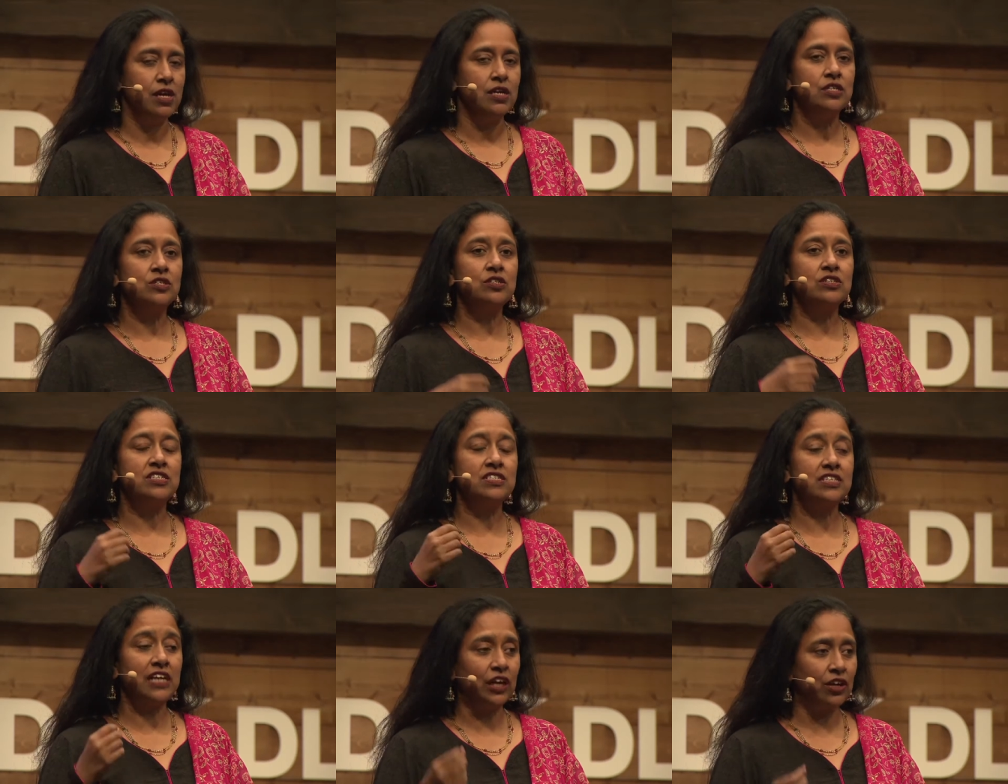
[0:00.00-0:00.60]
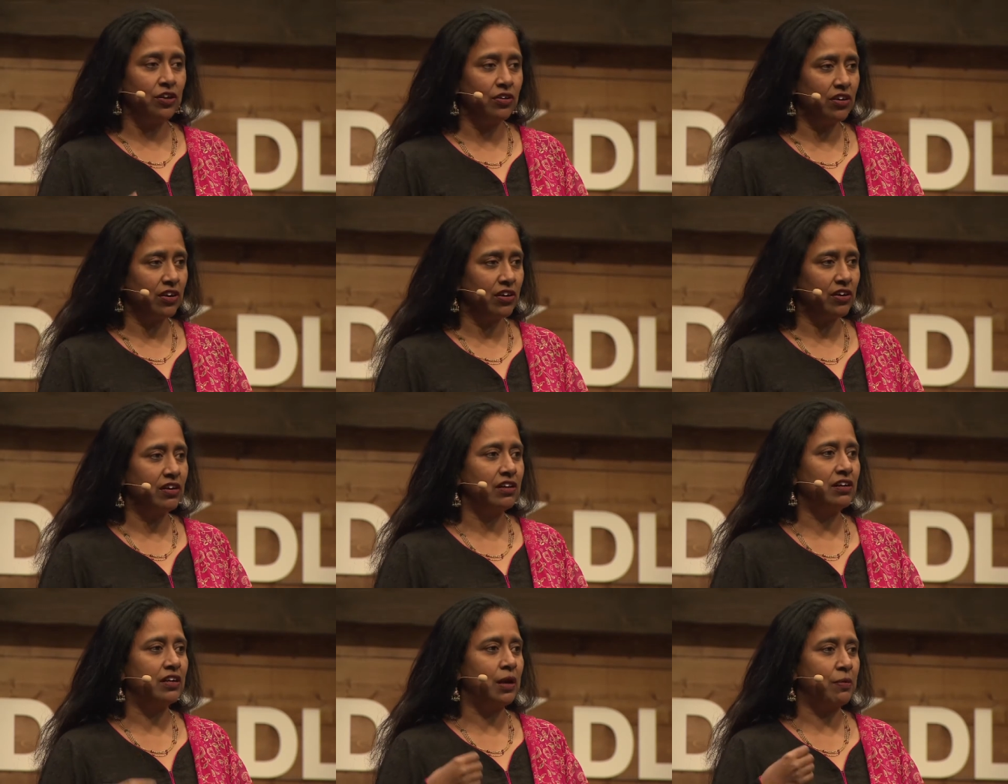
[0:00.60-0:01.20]
So
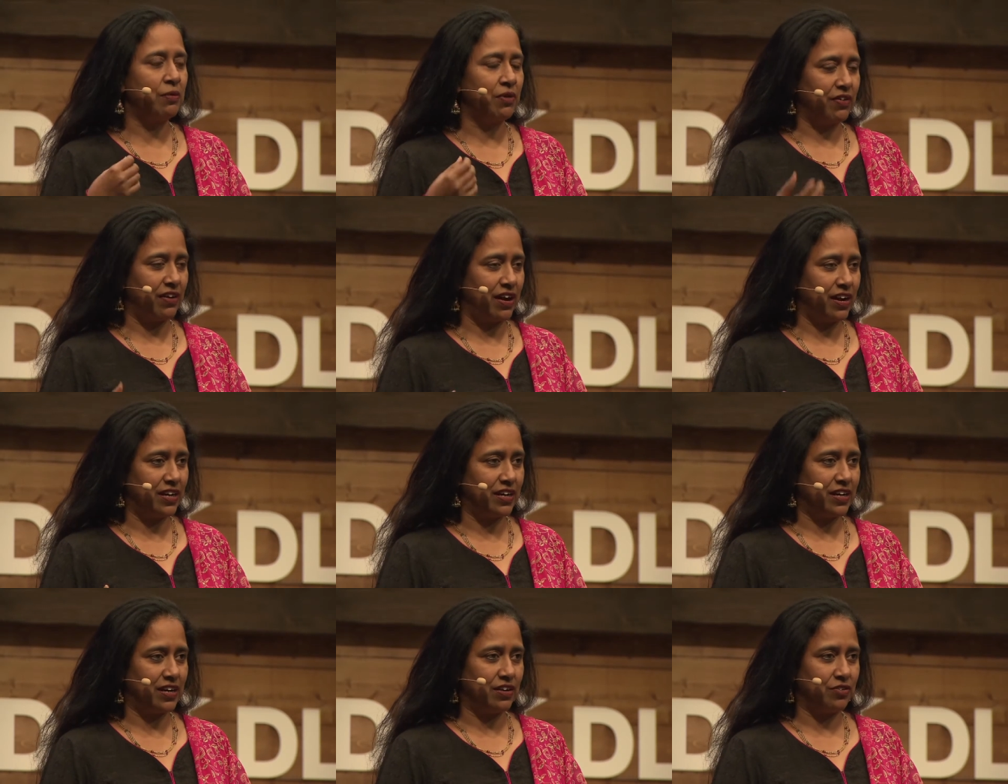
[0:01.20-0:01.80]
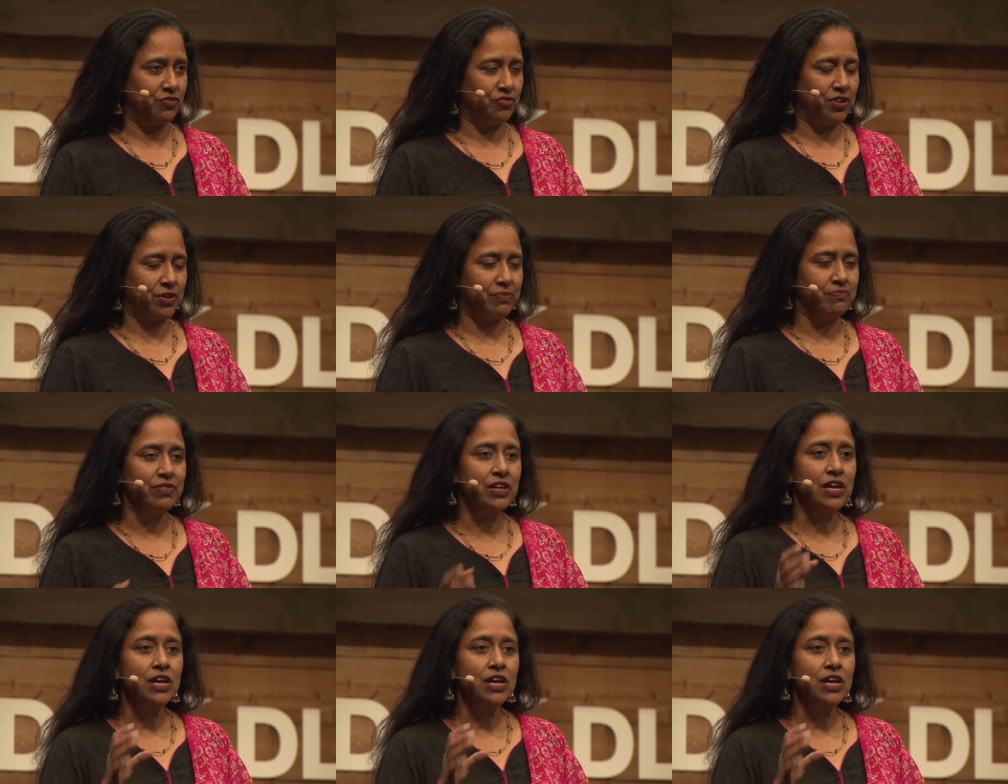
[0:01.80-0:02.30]
secular democratic country.